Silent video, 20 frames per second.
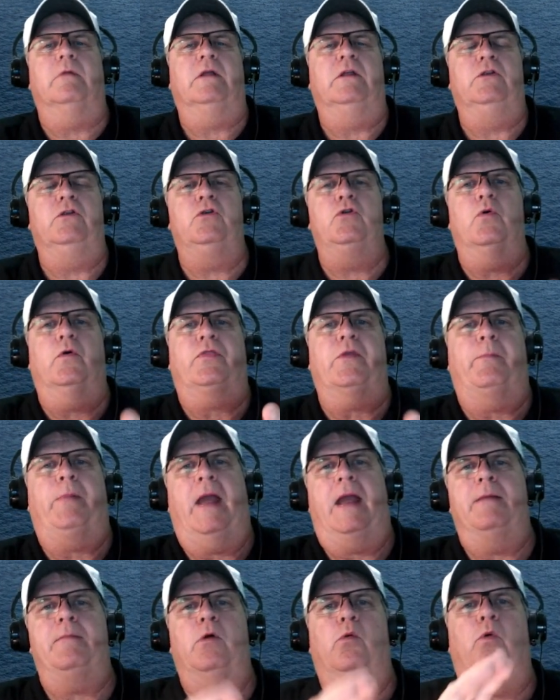you knew what the
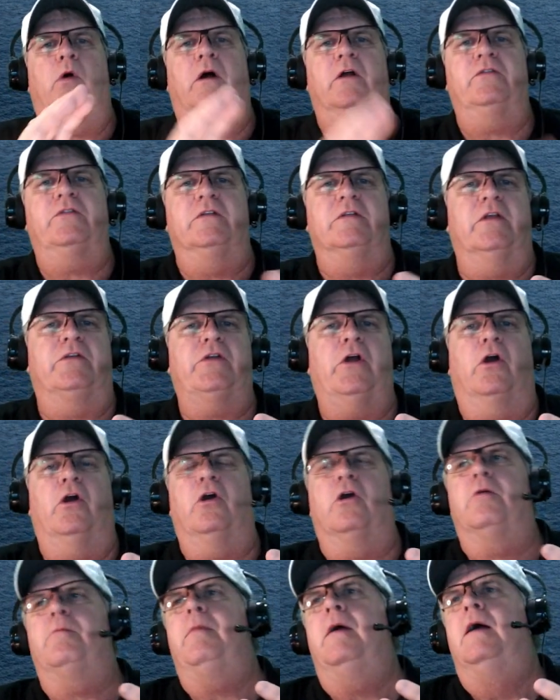payment was in the
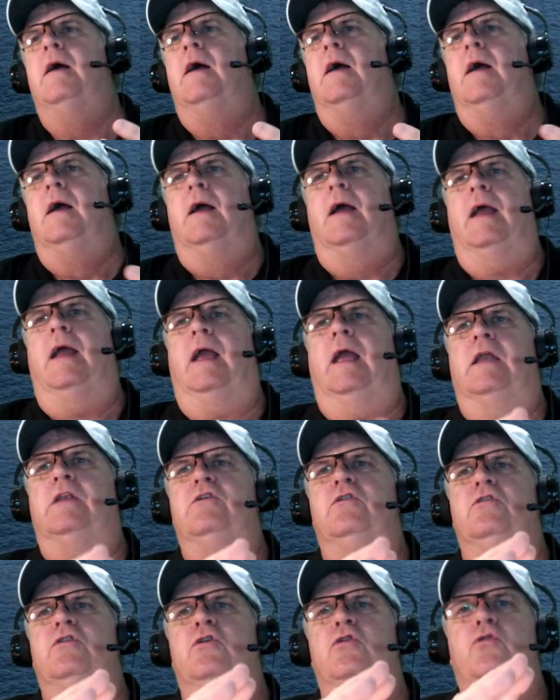term, and
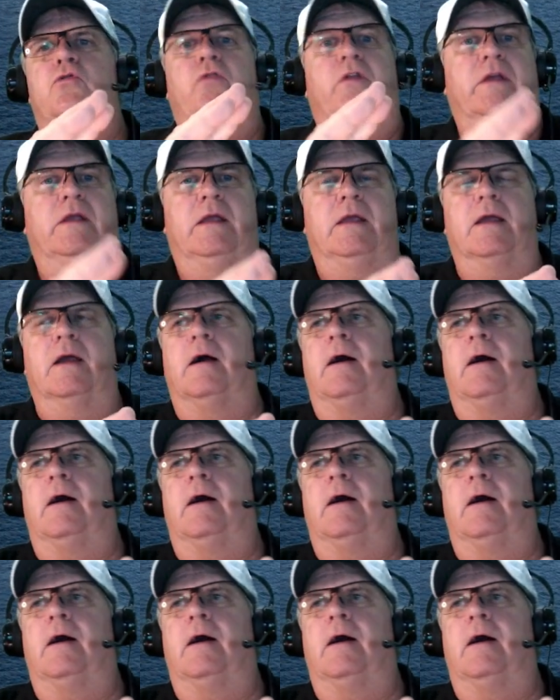you knew the,